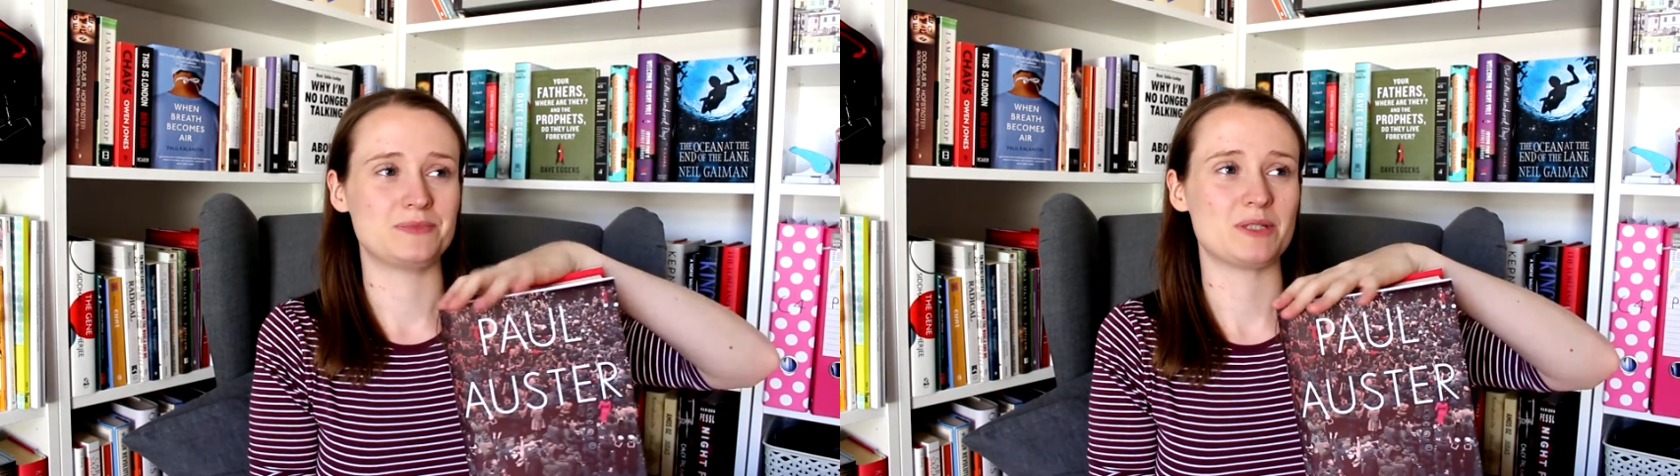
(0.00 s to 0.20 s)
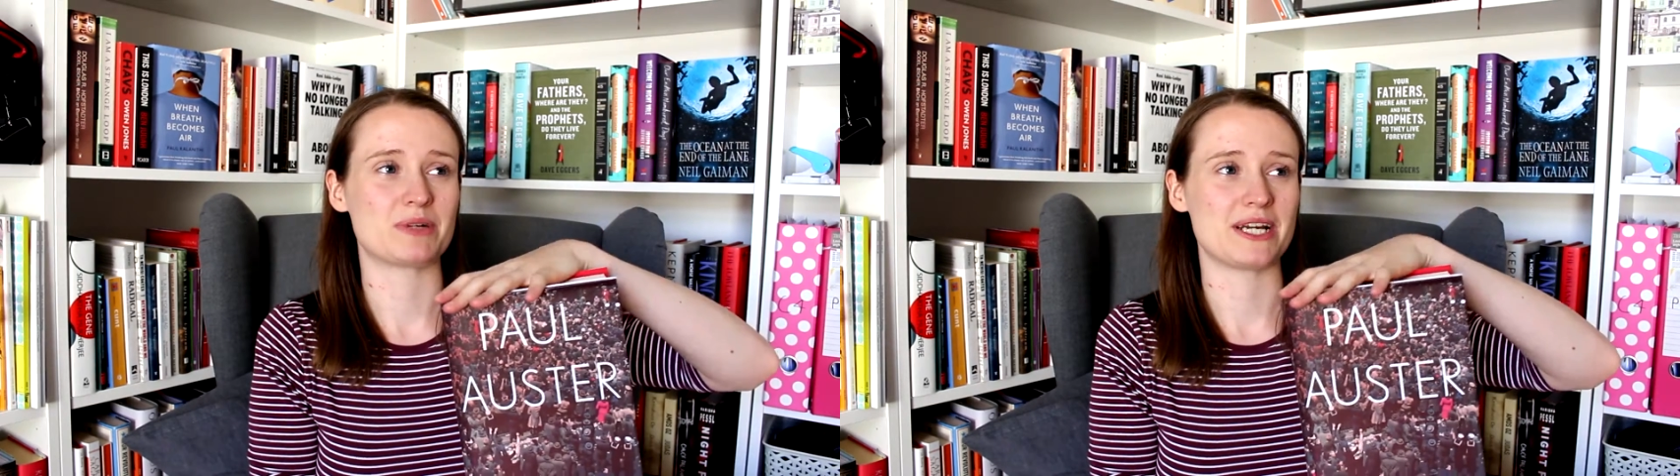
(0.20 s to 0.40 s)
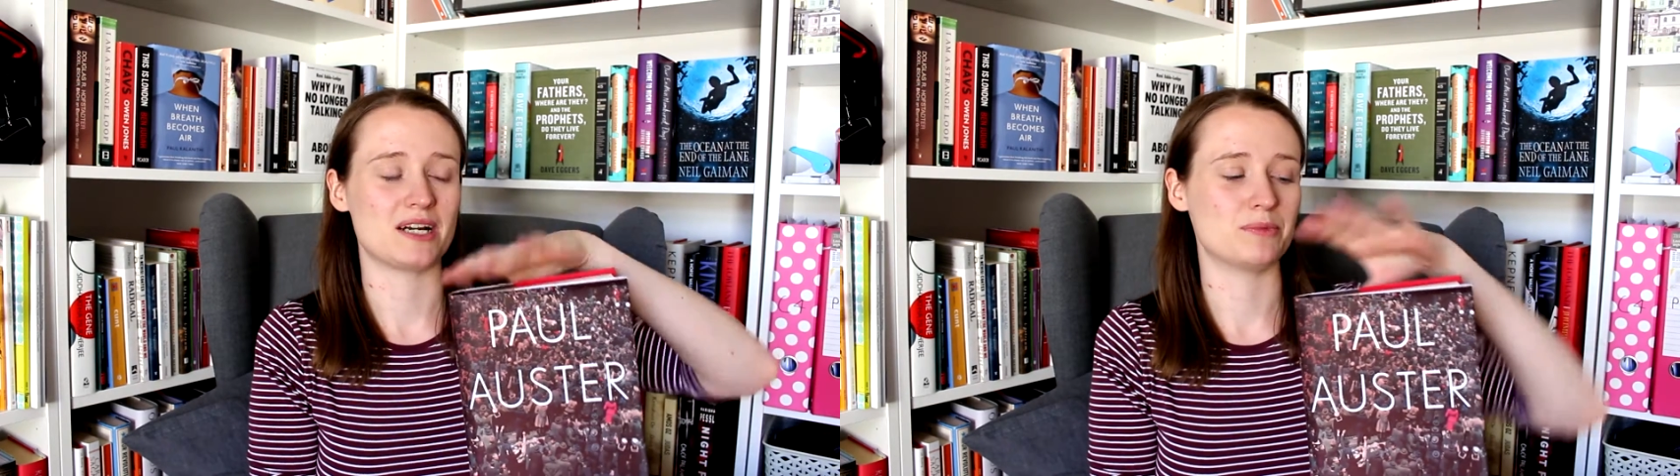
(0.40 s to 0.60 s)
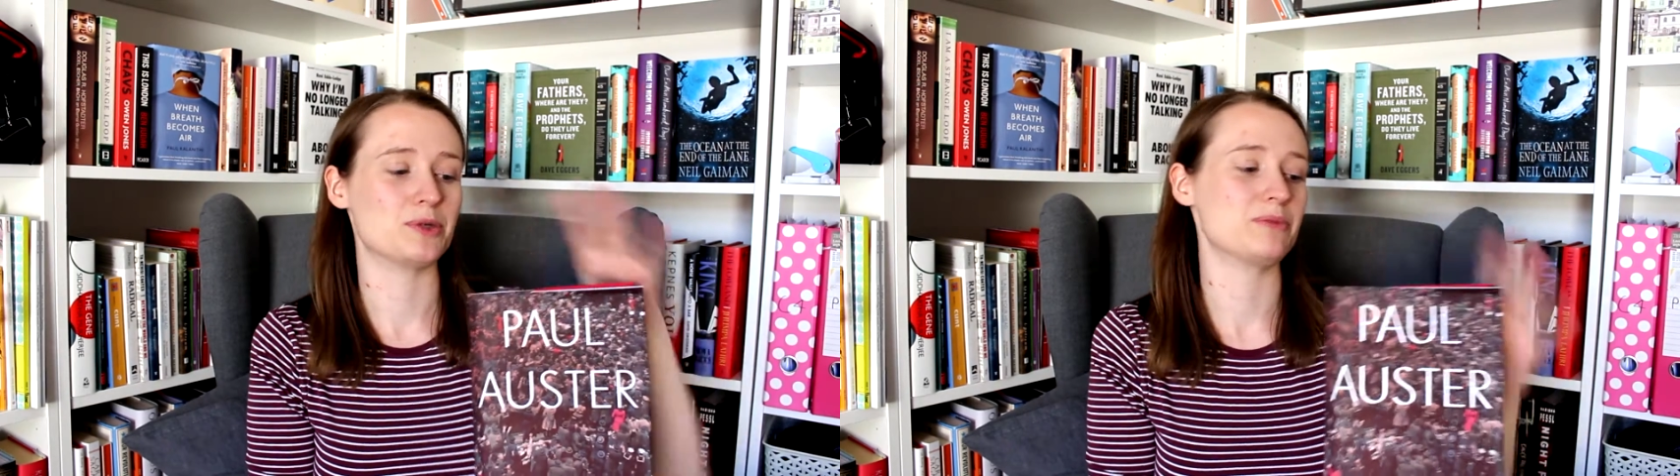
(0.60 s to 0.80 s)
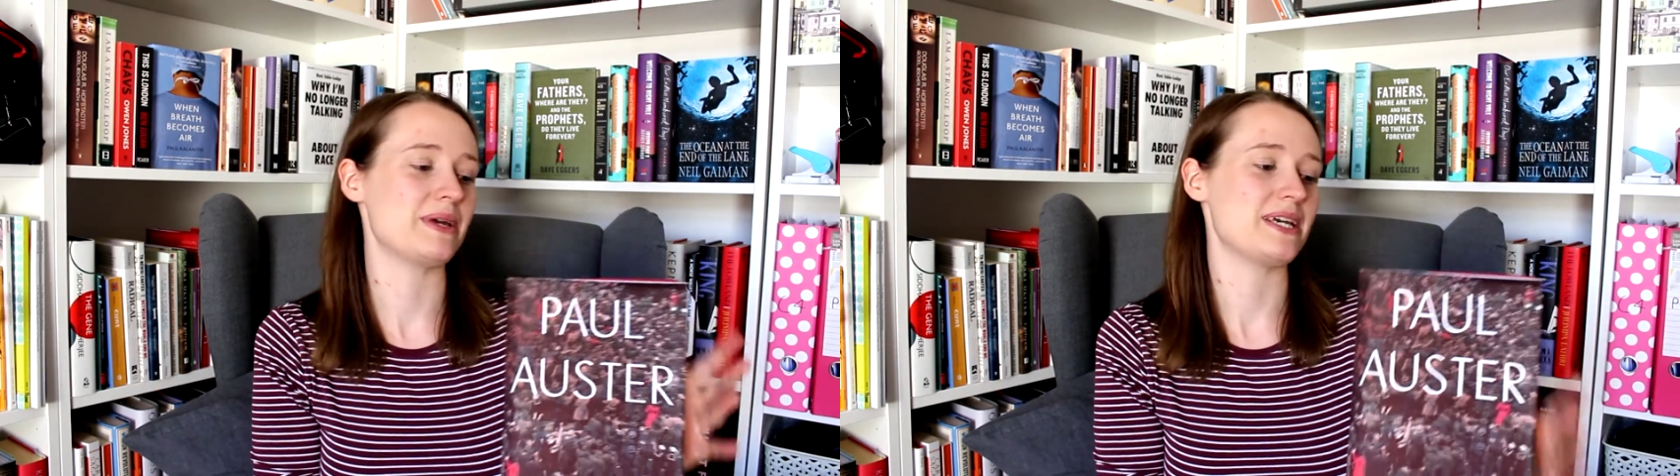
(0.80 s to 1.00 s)
to break up
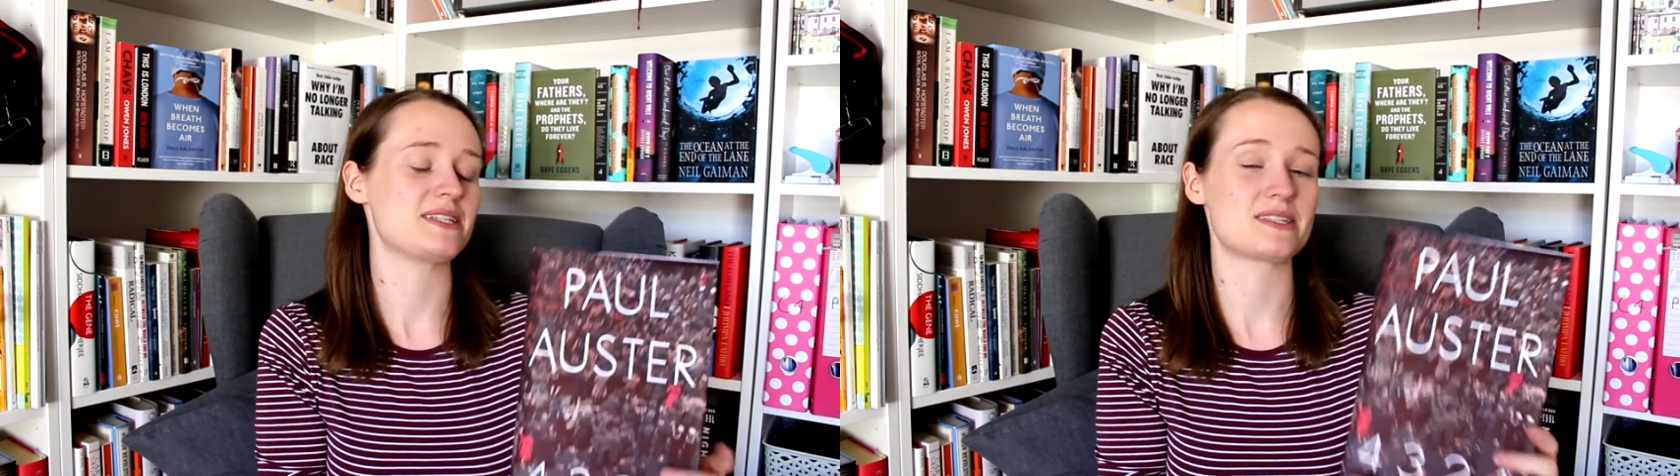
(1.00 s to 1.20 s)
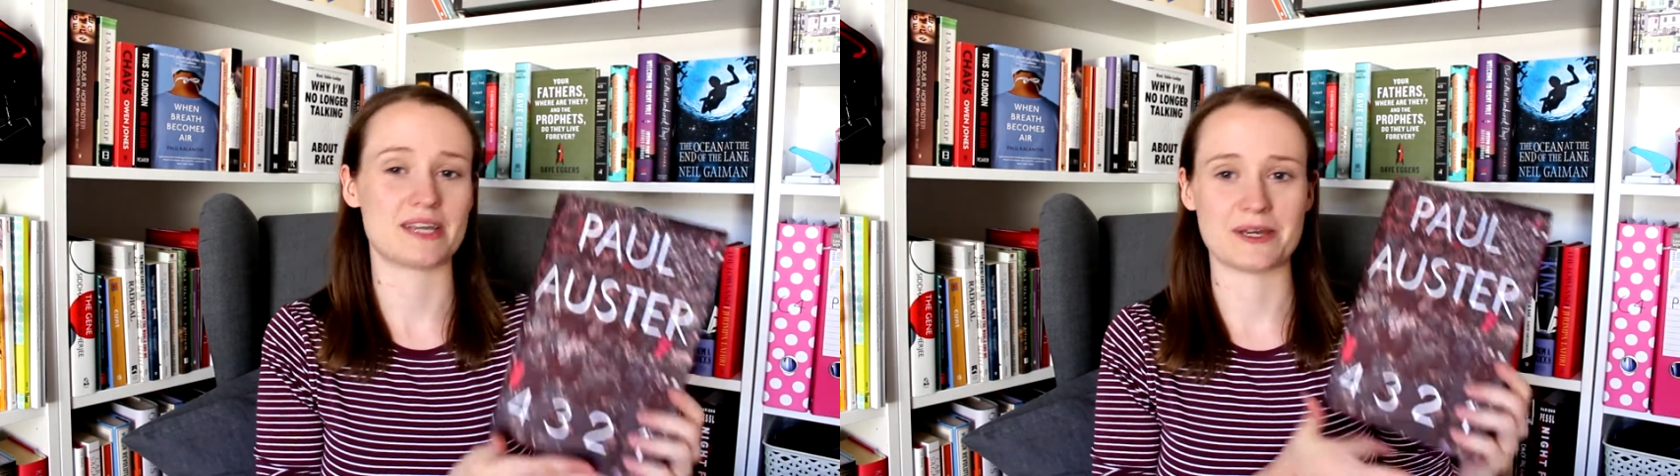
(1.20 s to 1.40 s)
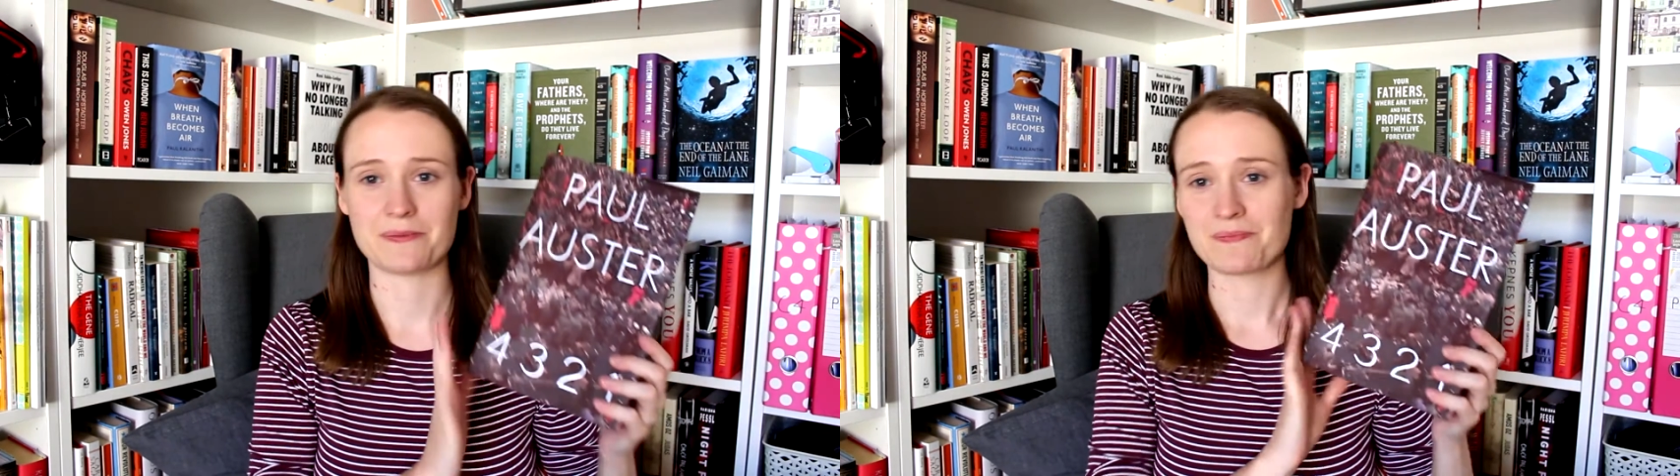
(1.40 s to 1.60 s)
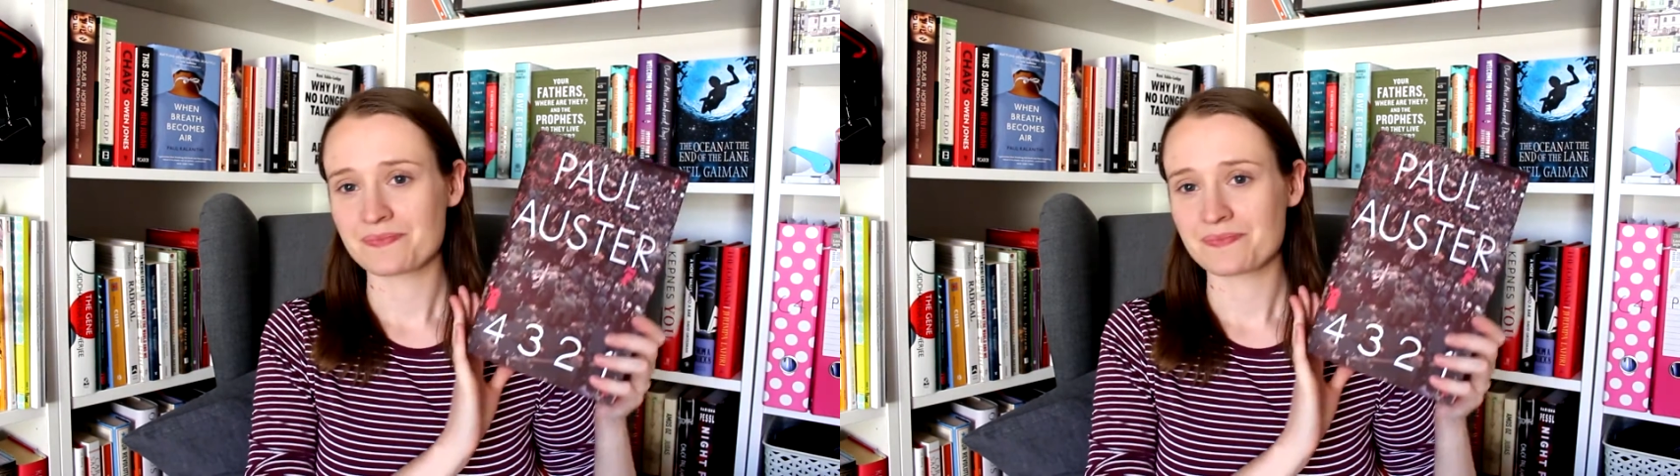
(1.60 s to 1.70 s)
War and Peace so